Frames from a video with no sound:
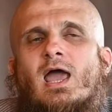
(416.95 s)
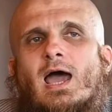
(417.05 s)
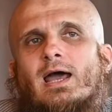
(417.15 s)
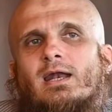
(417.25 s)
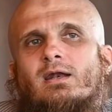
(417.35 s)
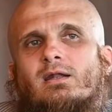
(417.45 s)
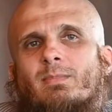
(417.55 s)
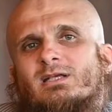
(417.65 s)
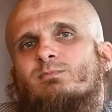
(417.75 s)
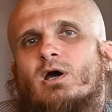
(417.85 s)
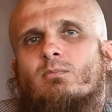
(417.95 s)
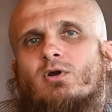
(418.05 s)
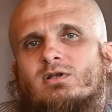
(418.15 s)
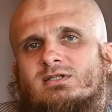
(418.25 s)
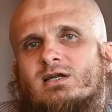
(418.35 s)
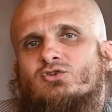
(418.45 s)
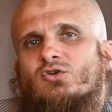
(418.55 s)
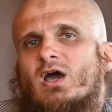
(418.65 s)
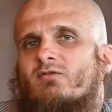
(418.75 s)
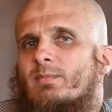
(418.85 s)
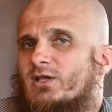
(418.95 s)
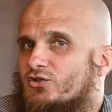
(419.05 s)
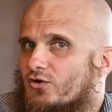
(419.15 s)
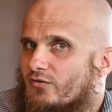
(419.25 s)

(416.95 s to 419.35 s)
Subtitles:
And the best part about it is that it's going to have a mixture